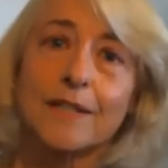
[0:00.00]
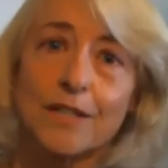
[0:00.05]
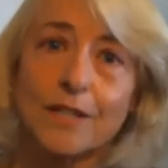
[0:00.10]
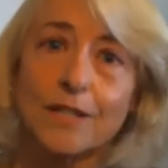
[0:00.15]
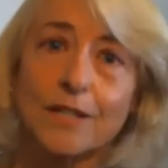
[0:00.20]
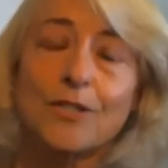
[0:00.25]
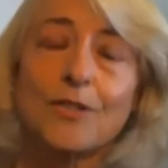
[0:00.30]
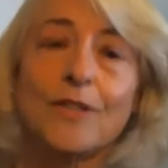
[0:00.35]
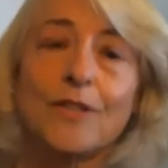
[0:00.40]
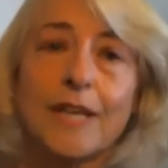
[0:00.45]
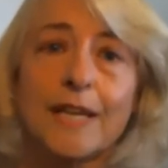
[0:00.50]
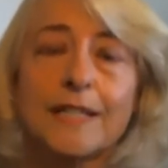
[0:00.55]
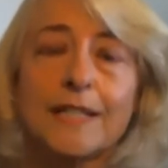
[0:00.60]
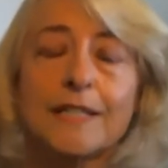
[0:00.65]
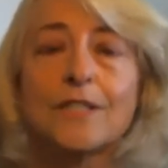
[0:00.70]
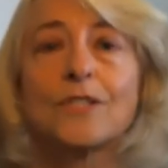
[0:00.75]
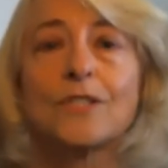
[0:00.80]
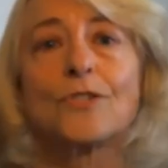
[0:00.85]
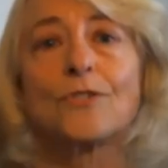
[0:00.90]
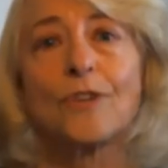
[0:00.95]
to the
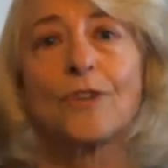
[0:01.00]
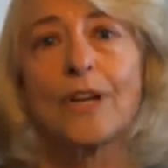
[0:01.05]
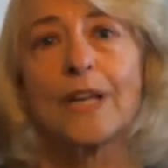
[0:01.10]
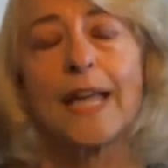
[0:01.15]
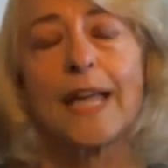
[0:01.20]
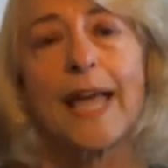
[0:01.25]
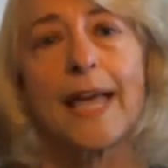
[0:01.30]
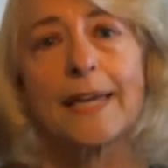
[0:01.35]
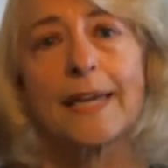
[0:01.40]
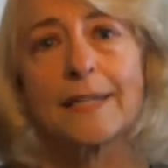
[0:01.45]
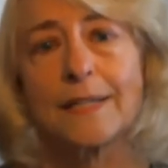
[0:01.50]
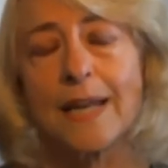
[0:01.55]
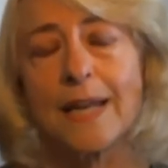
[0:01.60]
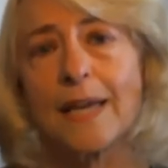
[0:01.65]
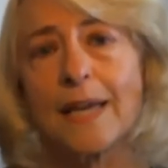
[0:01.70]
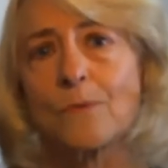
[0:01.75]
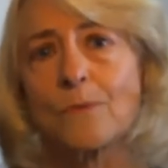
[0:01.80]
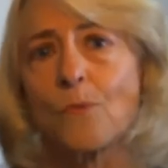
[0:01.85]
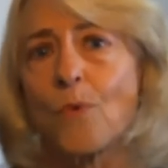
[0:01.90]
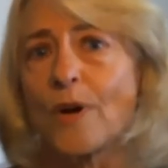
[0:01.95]
industry, and,
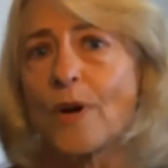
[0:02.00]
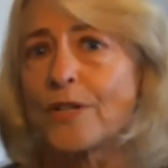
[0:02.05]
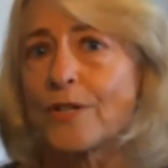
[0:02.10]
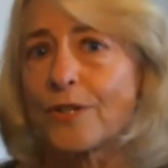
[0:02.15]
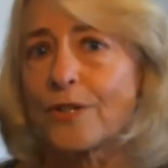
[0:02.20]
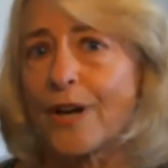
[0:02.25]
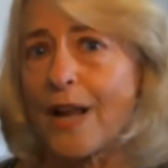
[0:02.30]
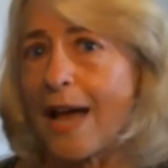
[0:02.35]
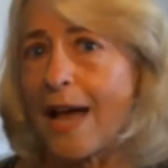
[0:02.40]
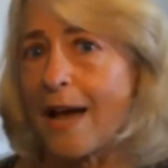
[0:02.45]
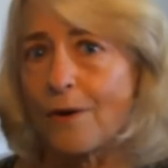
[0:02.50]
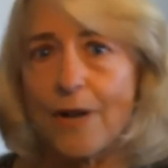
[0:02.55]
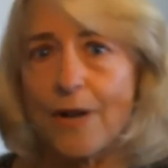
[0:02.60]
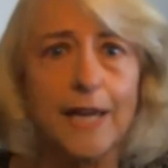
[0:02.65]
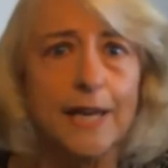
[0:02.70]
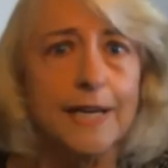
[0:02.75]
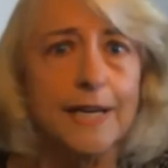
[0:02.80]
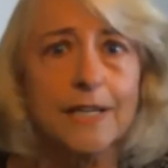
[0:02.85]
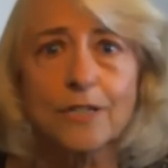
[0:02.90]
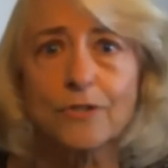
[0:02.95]
and wondered how
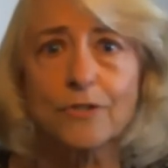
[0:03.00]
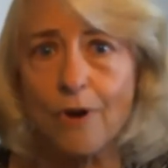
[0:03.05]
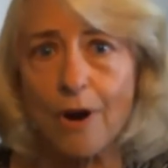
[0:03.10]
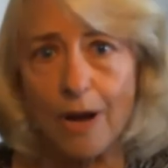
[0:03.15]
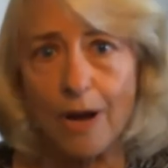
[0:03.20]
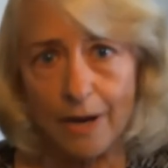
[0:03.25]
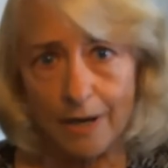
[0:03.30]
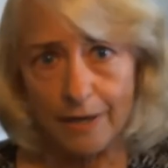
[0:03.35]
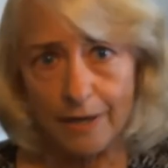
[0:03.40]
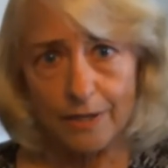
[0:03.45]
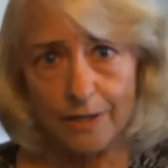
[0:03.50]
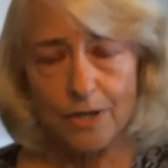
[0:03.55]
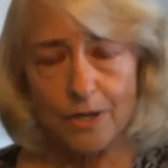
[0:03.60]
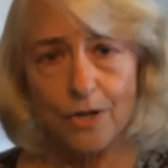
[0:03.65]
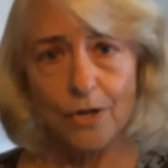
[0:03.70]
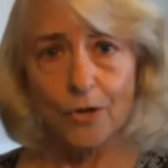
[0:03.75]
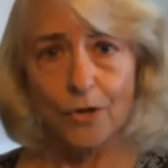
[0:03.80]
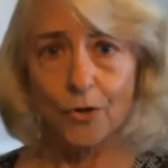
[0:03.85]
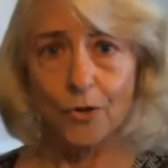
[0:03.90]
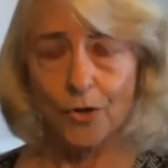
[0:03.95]
any drug
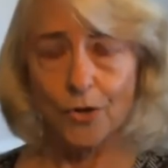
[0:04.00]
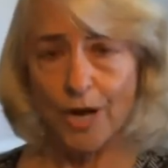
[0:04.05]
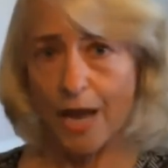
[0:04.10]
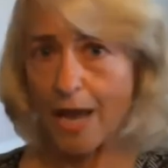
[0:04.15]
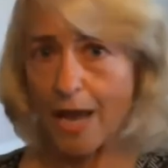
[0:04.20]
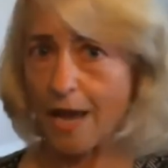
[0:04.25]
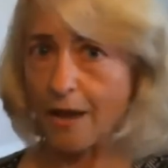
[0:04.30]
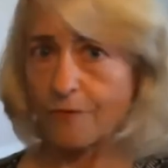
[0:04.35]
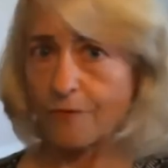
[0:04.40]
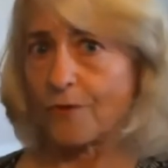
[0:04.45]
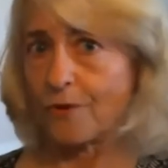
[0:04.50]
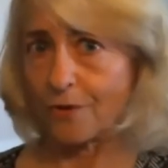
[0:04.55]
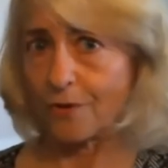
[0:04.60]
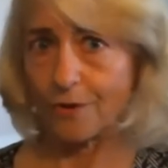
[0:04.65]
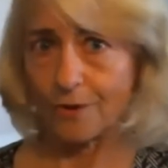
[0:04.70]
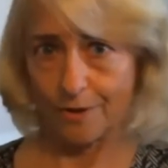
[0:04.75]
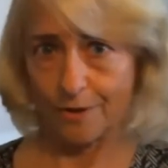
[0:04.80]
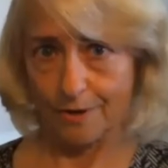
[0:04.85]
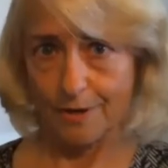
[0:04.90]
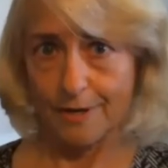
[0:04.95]
could
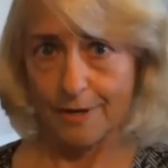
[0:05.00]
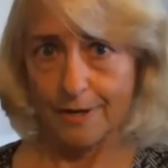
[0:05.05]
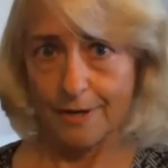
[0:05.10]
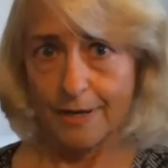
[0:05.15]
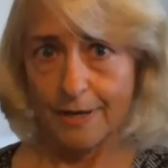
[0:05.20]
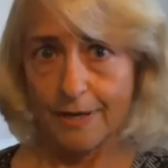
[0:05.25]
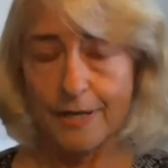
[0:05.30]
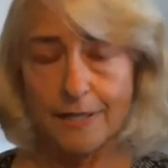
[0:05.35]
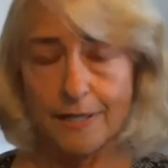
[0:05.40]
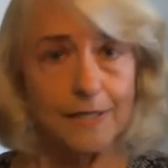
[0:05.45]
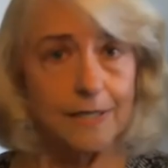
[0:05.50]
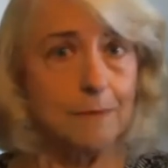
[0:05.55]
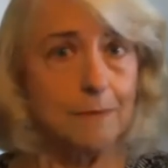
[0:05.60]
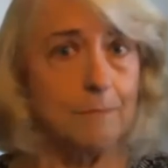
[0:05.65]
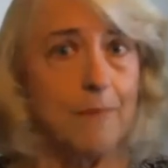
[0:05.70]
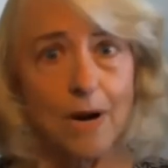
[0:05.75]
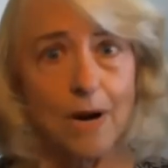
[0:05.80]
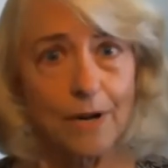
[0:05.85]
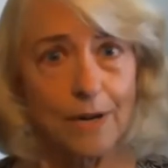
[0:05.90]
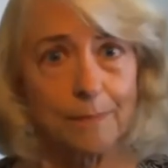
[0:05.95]
ever get to the
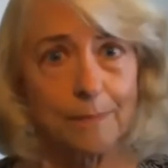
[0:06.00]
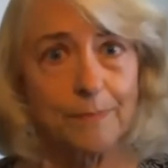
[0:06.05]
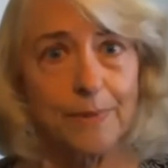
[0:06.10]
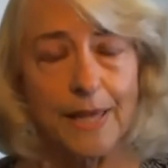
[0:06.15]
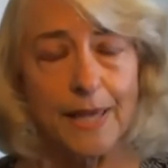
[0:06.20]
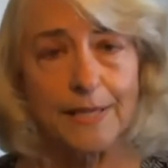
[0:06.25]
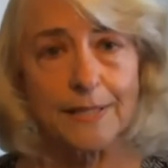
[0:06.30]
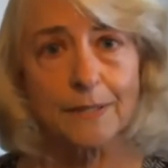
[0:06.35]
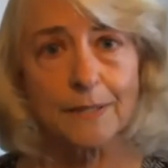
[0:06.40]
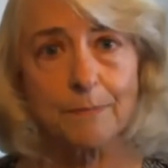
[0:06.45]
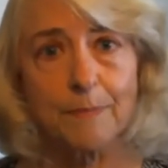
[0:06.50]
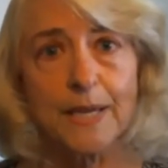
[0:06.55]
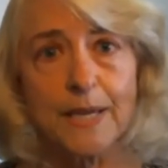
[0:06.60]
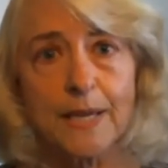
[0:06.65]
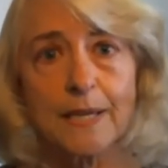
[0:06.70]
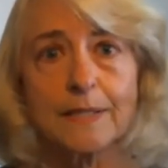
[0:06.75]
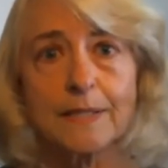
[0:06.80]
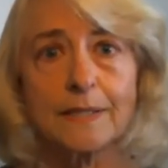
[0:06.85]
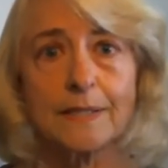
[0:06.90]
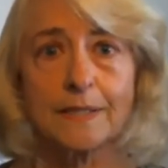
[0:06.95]
marketplace,
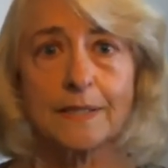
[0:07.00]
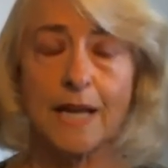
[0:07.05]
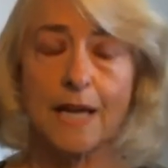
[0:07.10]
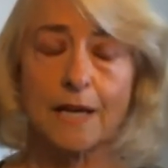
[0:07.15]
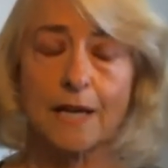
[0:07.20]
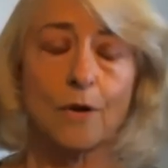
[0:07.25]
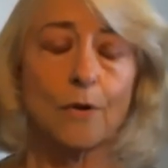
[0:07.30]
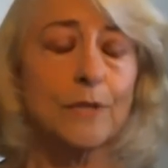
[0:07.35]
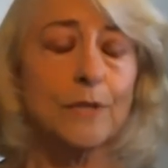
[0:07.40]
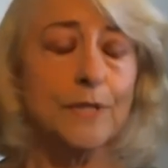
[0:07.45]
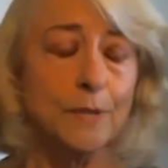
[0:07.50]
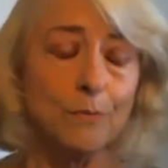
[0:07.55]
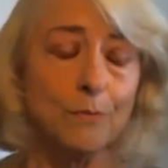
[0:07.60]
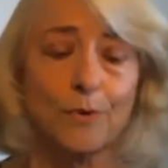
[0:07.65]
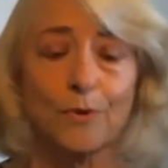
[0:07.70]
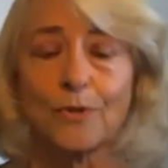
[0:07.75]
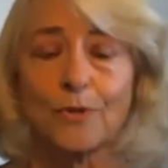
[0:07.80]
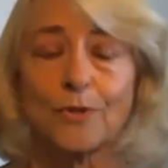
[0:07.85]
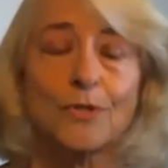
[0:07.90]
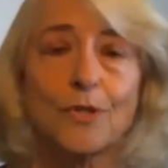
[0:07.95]
because not only
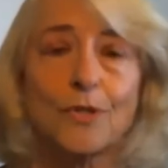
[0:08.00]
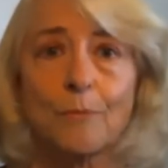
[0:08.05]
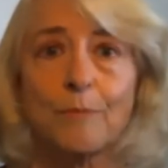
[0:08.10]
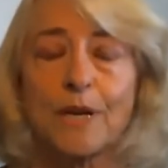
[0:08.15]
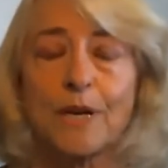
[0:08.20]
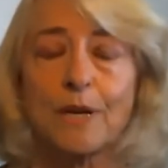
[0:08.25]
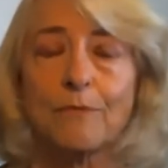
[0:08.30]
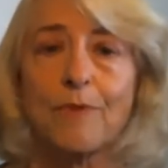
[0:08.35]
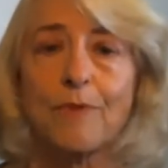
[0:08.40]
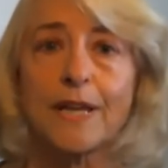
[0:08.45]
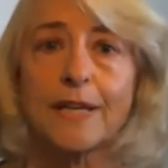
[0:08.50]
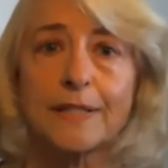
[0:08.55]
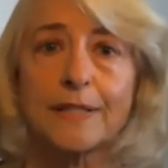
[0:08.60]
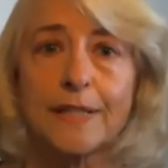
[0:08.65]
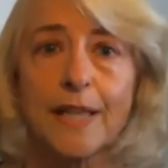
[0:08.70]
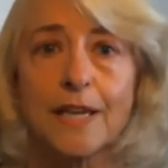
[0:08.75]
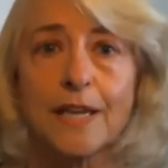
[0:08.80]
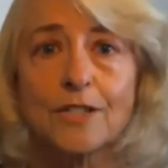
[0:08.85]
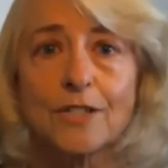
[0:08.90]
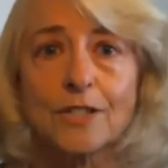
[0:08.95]
were there so many
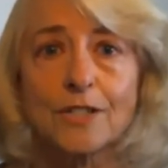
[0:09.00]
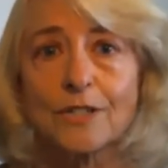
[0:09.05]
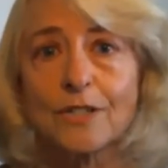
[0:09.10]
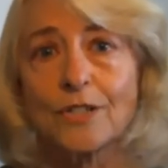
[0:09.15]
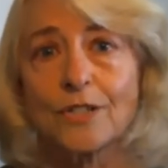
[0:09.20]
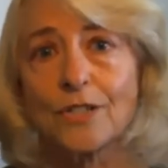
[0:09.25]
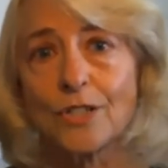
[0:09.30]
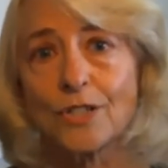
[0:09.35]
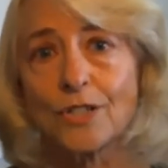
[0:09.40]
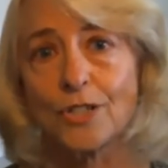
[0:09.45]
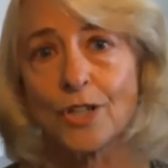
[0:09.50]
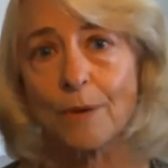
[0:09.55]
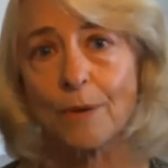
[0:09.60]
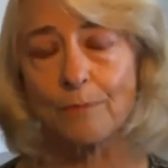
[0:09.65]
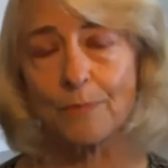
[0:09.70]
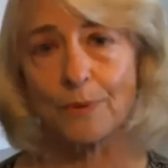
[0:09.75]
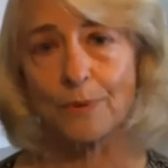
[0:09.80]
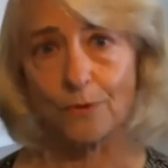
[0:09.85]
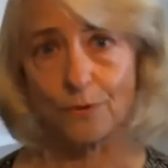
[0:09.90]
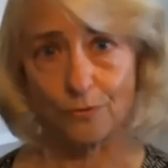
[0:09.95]
regulations to
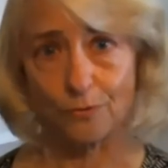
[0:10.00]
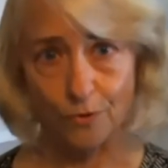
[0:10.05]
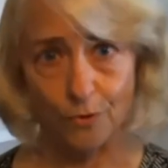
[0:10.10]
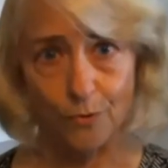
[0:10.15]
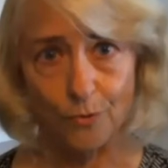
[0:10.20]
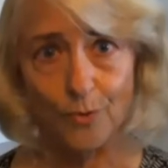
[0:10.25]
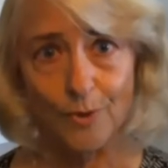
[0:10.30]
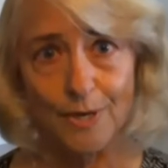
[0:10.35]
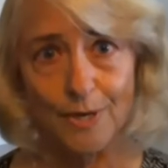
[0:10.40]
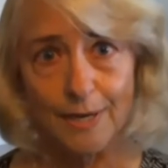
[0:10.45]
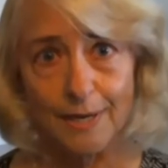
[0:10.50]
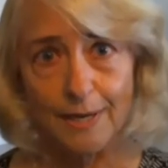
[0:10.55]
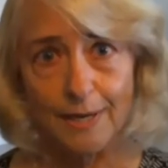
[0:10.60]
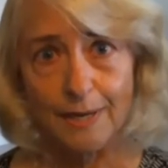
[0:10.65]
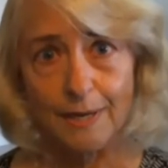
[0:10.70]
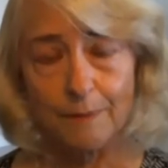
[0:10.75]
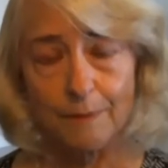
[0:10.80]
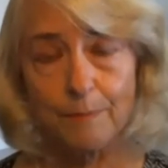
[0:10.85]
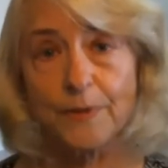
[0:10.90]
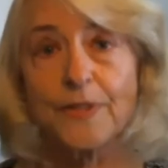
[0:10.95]
jump through,
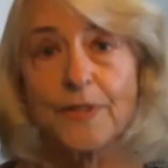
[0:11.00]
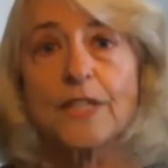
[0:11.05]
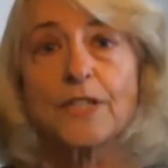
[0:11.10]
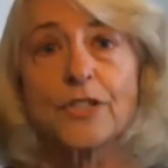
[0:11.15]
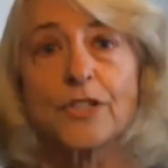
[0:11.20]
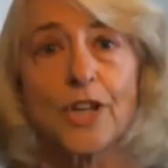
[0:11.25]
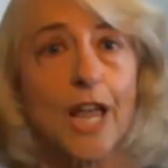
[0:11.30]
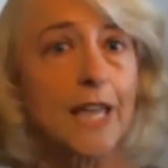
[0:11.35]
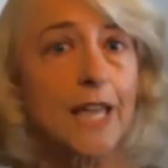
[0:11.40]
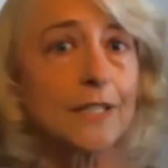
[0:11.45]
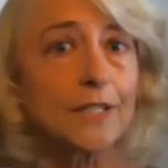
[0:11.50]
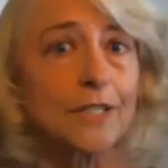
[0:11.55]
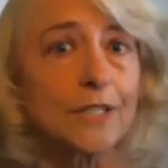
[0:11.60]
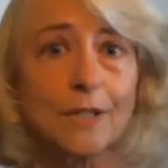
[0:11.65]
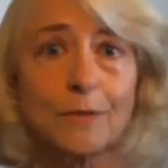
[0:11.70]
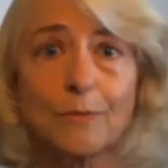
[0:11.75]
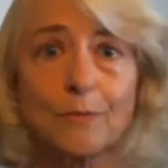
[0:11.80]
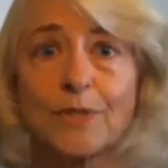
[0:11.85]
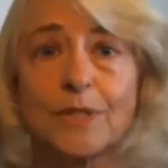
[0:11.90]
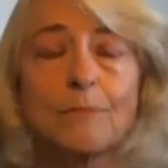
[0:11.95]
but they
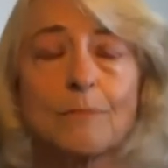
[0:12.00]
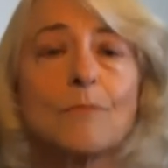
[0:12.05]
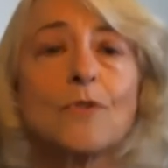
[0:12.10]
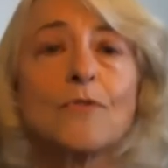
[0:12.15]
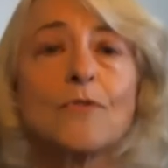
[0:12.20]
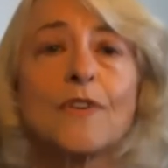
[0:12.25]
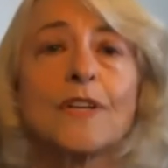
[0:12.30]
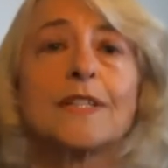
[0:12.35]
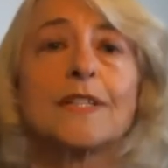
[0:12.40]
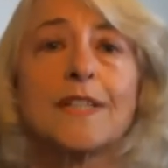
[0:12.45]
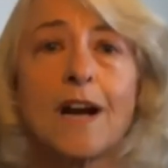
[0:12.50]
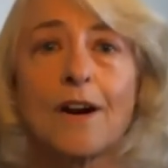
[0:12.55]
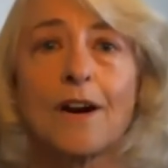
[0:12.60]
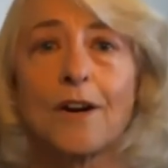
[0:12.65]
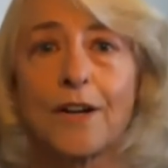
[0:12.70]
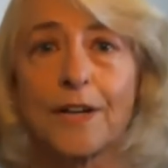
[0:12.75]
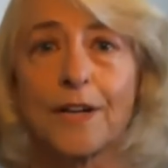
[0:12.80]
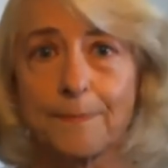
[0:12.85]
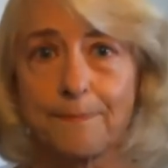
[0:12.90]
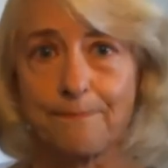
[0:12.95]
changed. It was a moving target.